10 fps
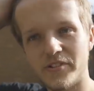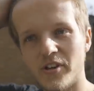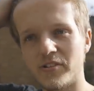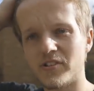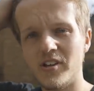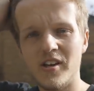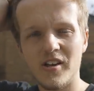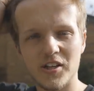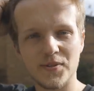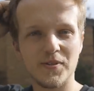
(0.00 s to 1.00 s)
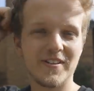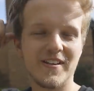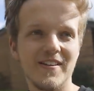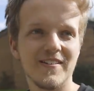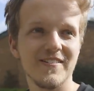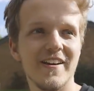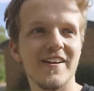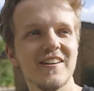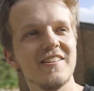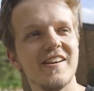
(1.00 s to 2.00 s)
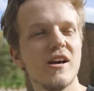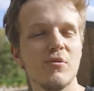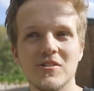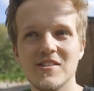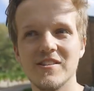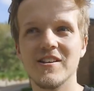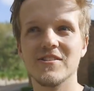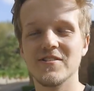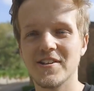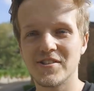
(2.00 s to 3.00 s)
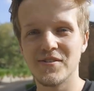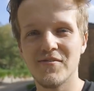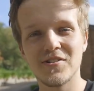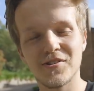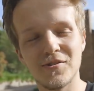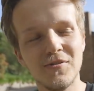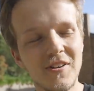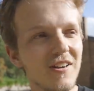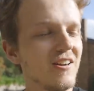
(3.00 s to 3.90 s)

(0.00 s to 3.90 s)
stoked. I just want to yeah get the airbox in there so it's actually functional.